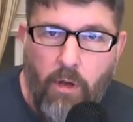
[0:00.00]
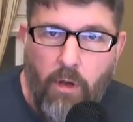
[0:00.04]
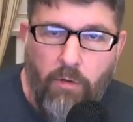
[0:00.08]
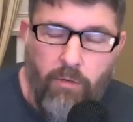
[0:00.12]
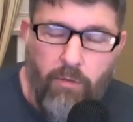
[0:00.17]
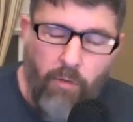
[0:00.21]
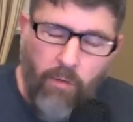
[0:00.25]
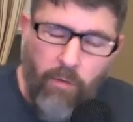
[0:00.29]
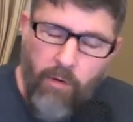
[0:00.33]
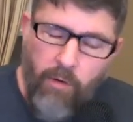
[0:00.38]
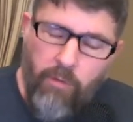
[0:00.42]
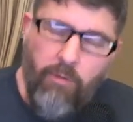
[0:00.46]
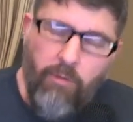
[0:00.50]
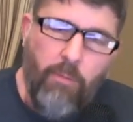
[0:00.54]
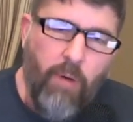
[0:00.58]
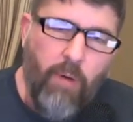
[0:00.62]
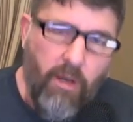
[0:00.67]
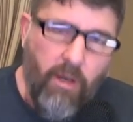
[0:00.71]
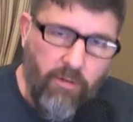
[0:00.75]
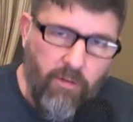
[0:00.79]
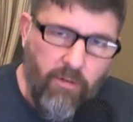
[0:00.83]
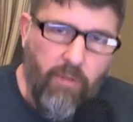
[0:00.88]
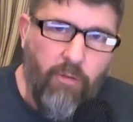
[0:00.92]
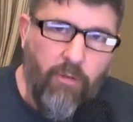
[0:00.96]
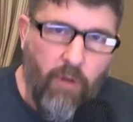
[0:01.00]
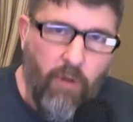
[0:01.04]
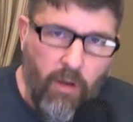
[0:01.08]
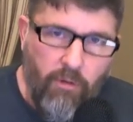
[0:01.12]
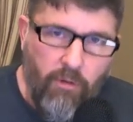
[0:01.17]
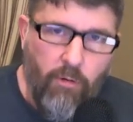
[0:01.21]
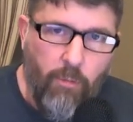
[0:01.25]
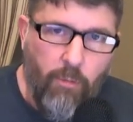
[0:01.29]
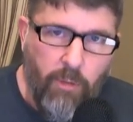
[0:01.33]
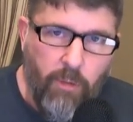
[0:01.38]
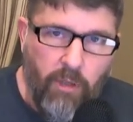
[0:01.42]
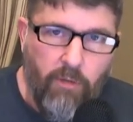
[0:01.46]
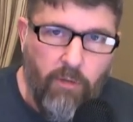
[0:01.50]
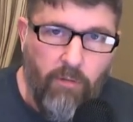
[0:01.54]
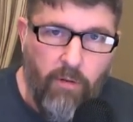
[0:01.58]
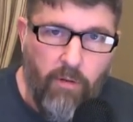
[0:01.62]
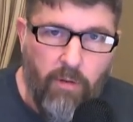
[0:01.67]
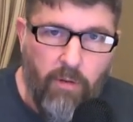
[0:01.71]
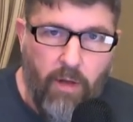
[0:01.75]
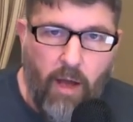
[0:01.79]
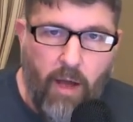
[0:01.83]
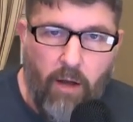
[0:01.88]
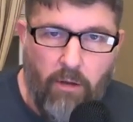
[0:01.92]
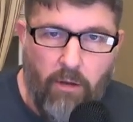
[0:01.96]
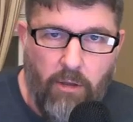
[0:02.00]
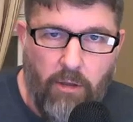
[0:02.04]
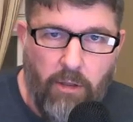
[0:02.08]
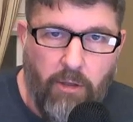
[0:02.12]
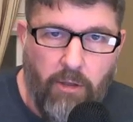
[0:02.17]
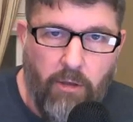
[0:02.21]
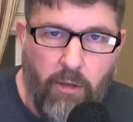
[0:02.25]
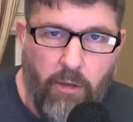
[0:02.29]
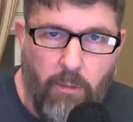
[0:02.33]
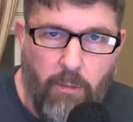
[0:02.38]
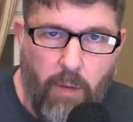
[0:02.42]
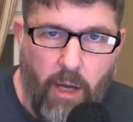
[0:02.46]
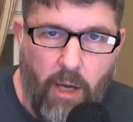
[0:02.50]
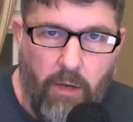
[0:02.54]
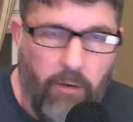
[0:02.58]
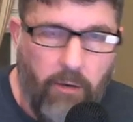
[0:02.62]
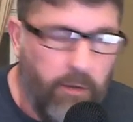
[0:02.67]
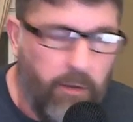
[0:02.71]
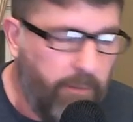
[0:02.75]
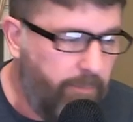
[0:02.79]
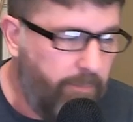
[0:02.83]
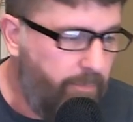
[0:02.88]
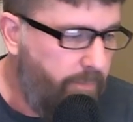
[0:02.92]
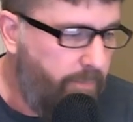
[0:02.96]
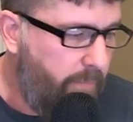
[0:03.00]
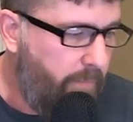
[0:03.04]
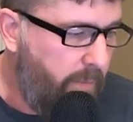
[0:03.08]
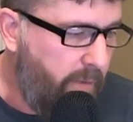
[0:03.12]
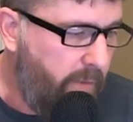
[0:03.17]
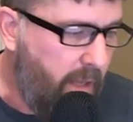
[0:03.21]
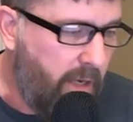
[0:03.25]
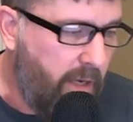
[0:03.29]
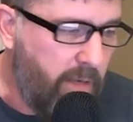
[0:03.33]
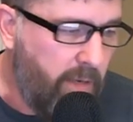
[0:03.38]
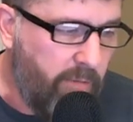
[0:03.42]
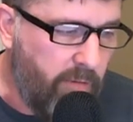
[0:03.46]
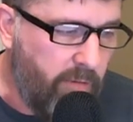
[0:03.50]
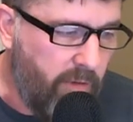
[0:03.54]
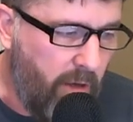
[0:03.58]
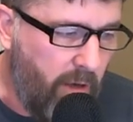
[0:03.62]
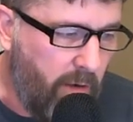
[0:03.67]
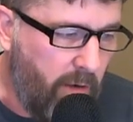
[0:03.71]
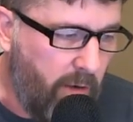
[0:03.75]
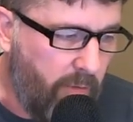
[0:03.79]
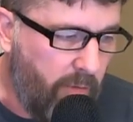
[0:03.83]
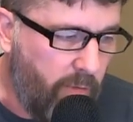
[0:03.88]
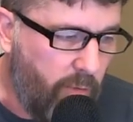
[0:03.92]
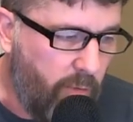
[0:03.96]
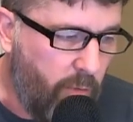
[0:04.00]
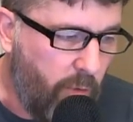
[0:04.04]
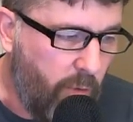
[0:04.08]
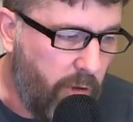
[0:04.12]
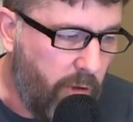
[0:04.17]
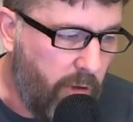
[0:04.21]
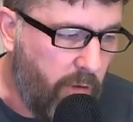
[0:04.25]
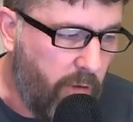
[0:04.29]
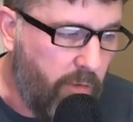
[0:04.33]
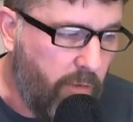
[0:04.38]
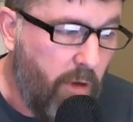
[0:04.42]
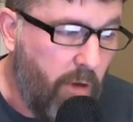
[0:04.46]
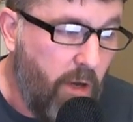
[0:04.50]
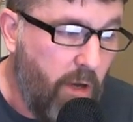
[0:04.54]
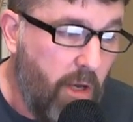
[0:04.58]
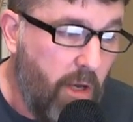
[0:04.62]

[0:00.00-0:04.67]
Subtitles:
So there is a price differential because of the alkalinity monitoring. That evens out after 4 years.